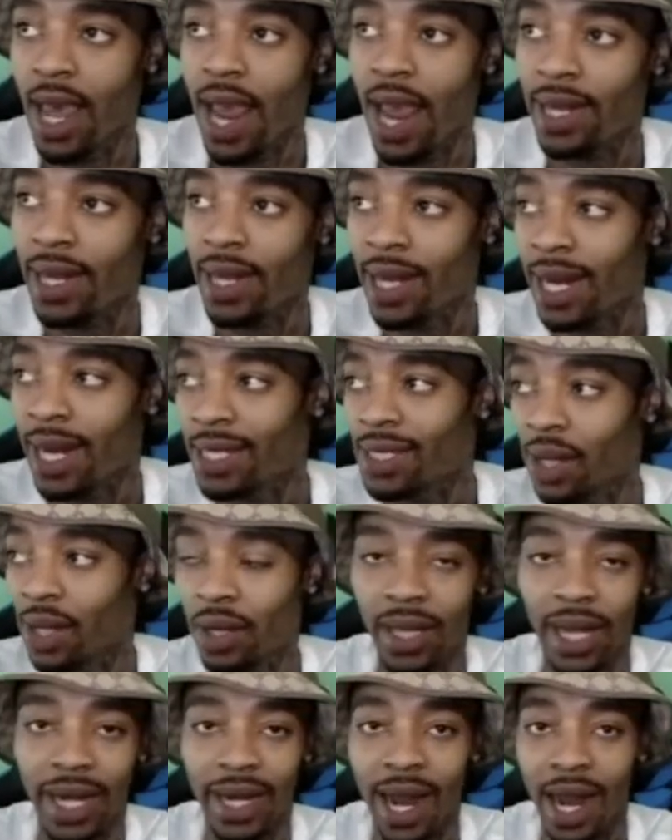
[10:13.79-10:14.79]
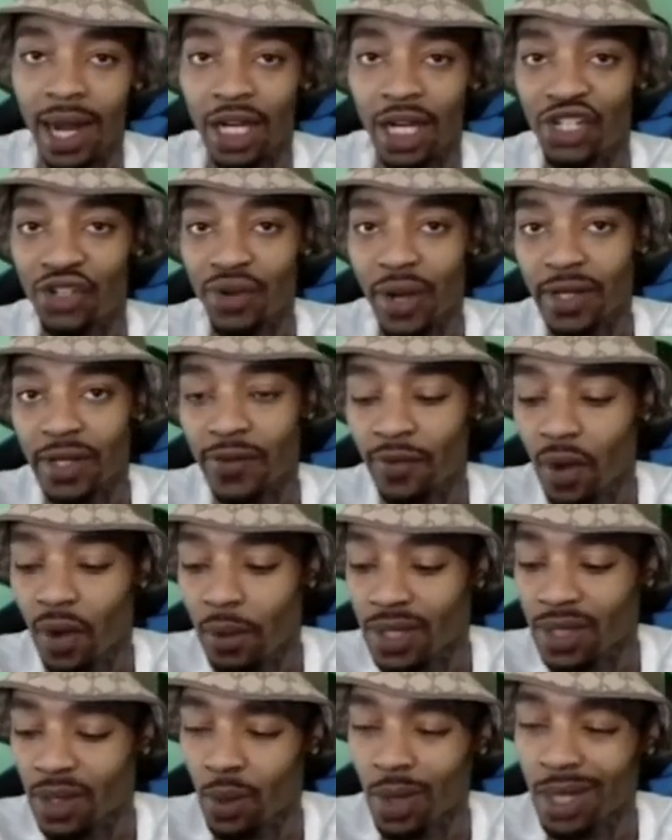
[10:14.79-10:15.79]
And then I started like kind of
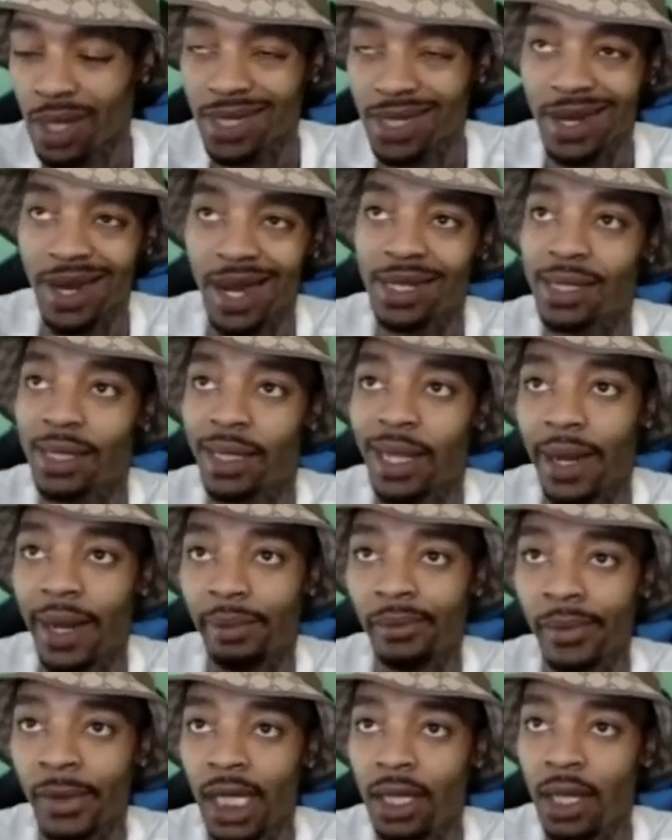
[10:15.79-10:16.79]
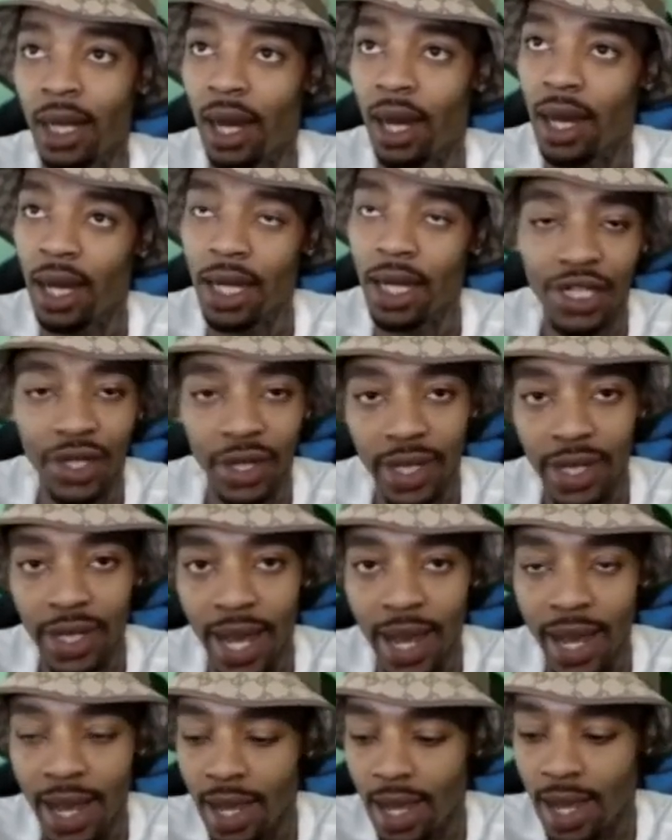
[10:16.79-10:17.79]
transforming. So once I got to like
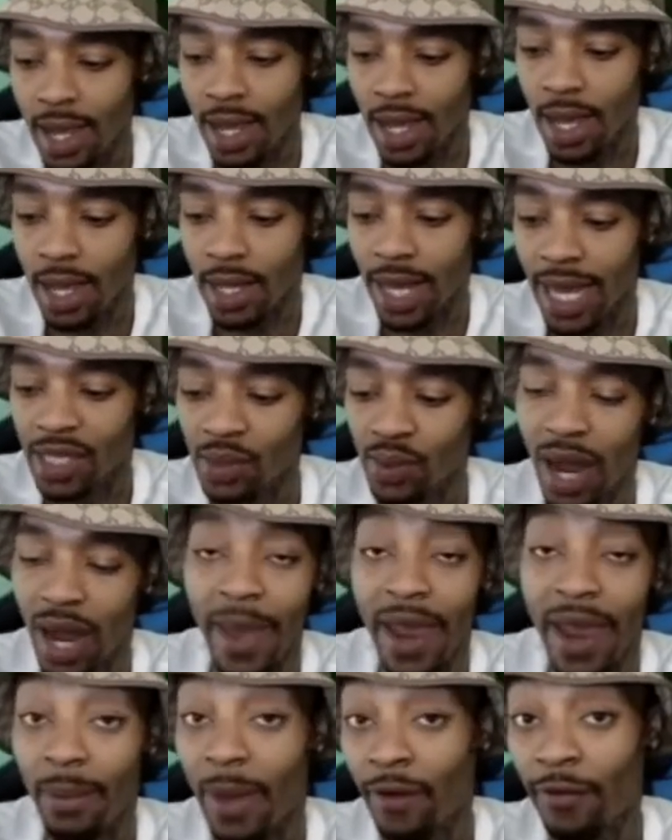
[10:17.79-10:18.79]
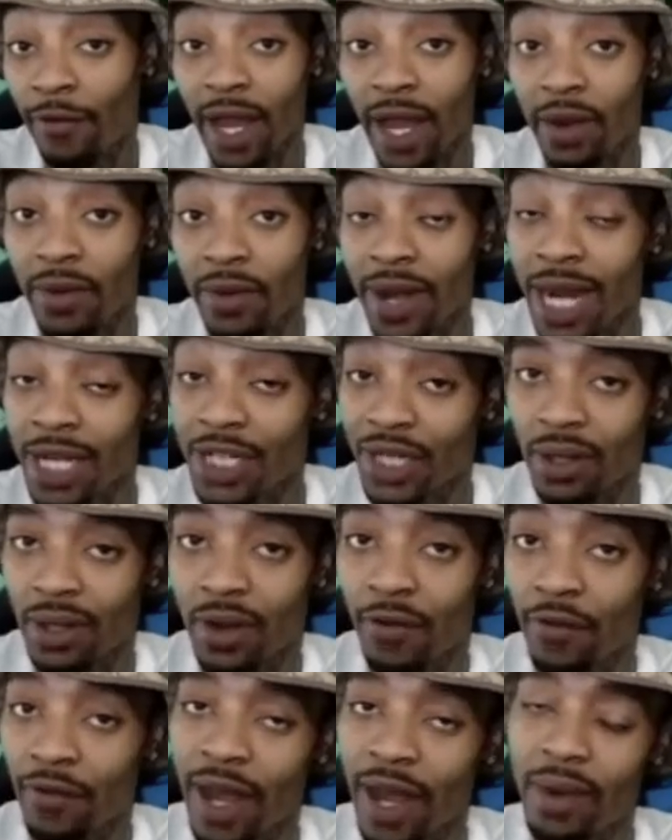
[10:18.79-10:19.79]
100K, that's when I made my Flight React
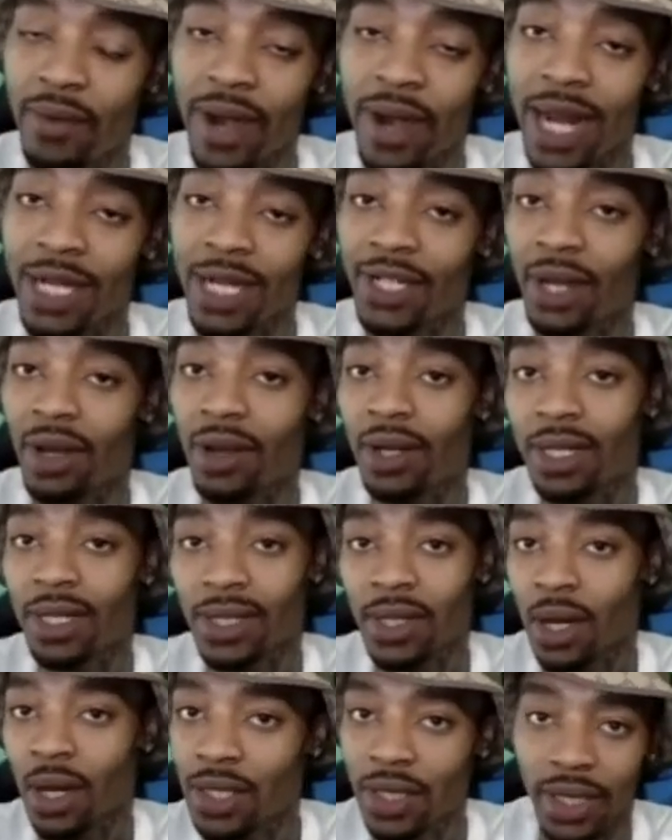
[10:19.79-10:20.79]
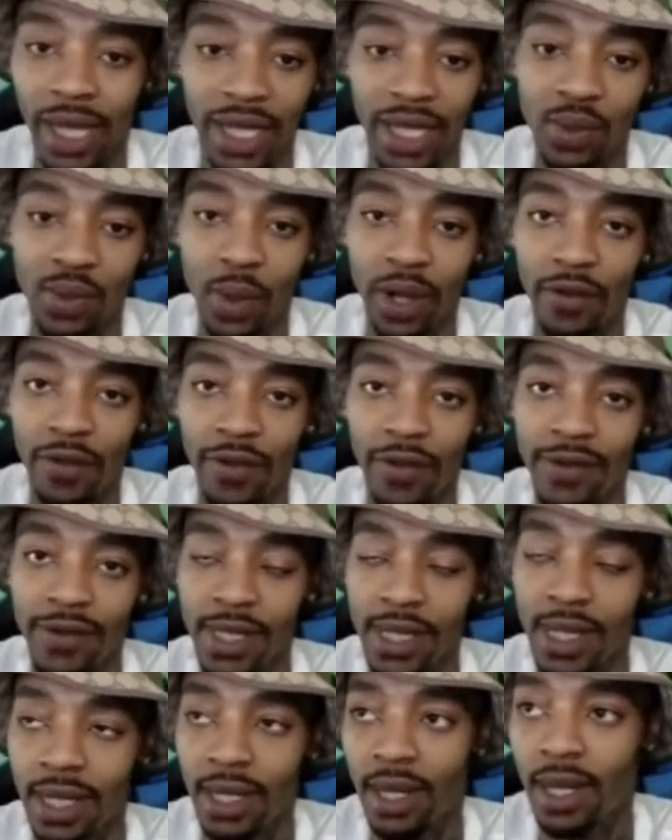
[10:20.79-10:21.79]
channel. The Flight React channel didn't start till like
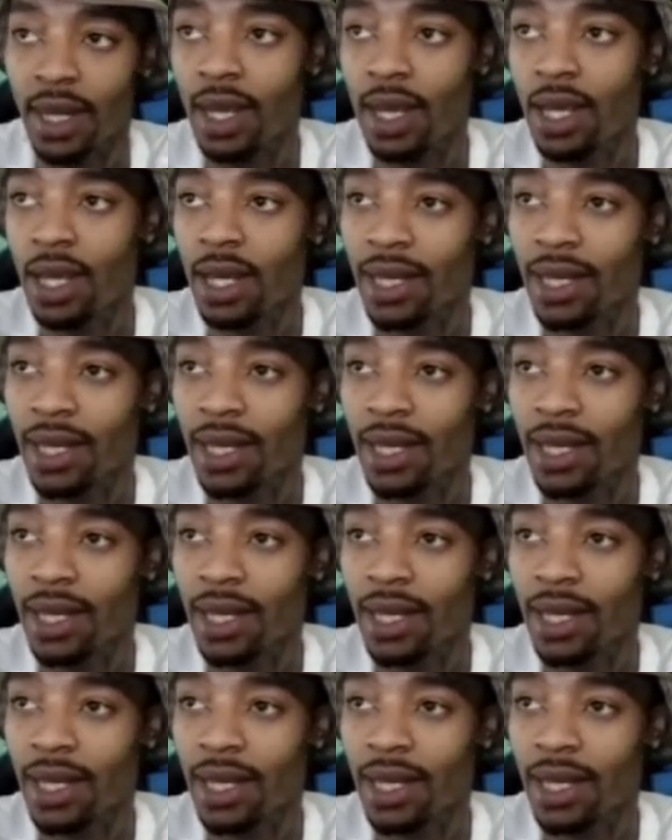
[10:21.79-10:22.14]
2015.